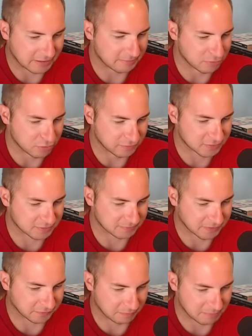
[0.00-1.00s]
and it moves some
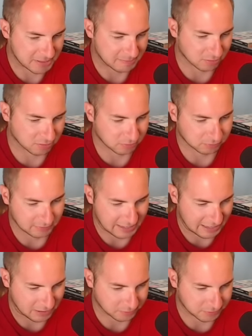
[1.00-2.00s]
different people
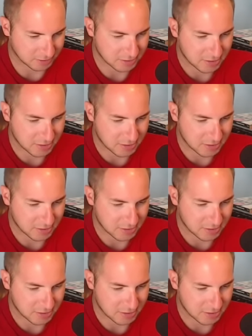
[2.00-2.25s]
around.